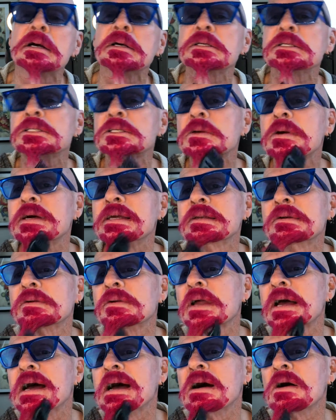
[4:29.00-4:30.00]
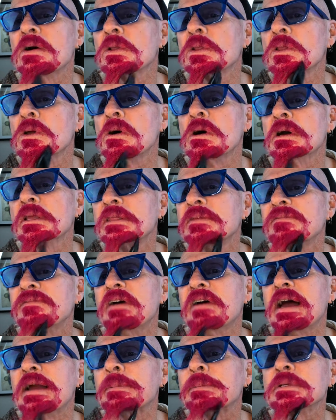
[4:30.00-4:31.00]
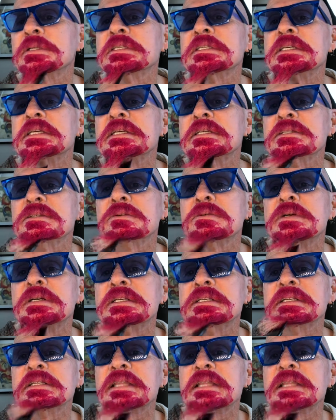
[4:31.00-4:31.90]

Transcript: so I don't know how long the vibrancy is going to